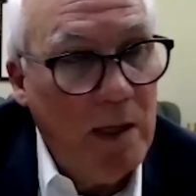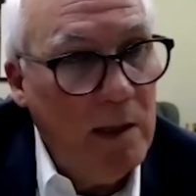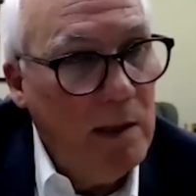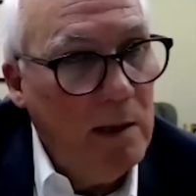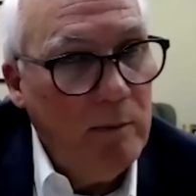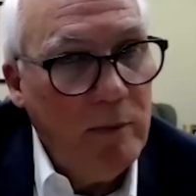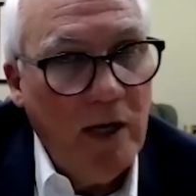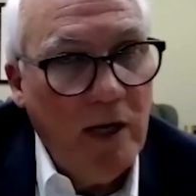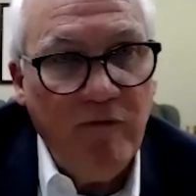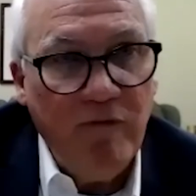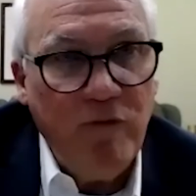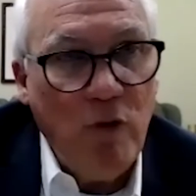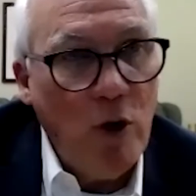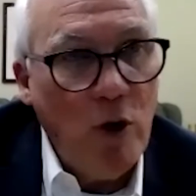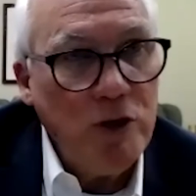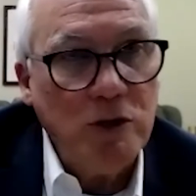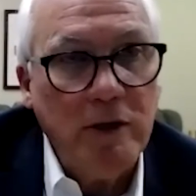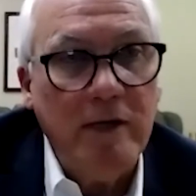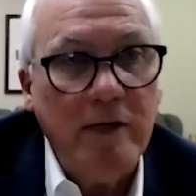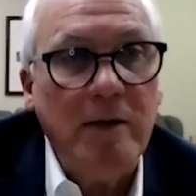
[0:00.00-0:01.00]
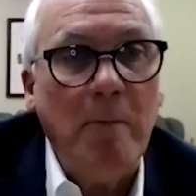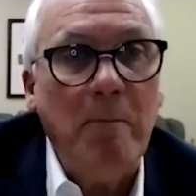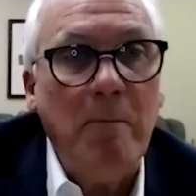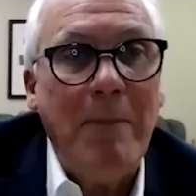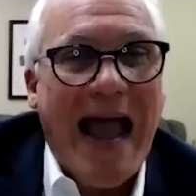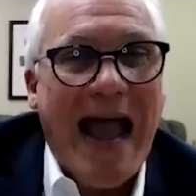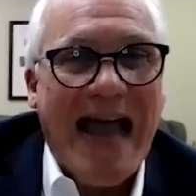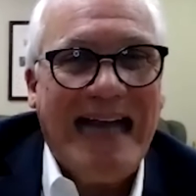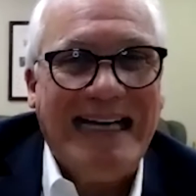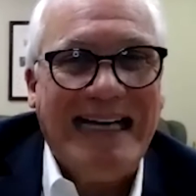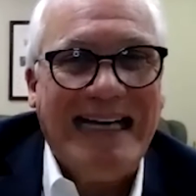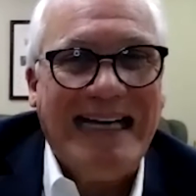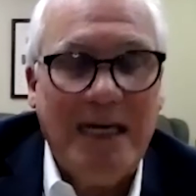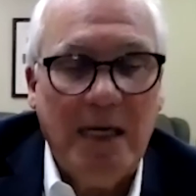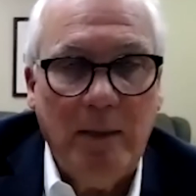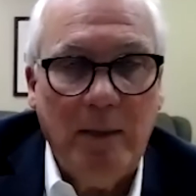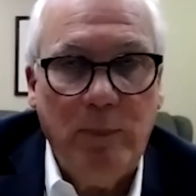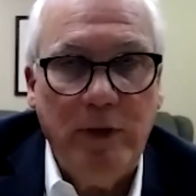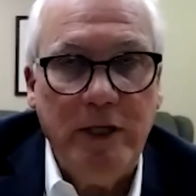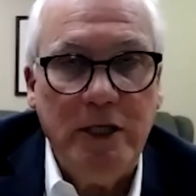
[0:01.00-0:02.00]
But unfortunately, the bad
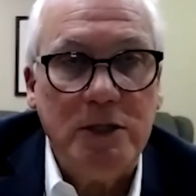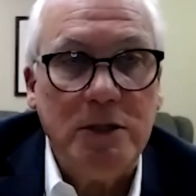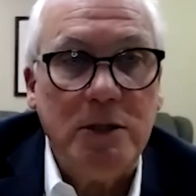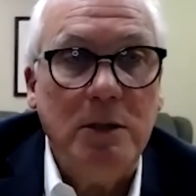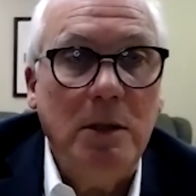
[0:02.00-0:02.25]
companies,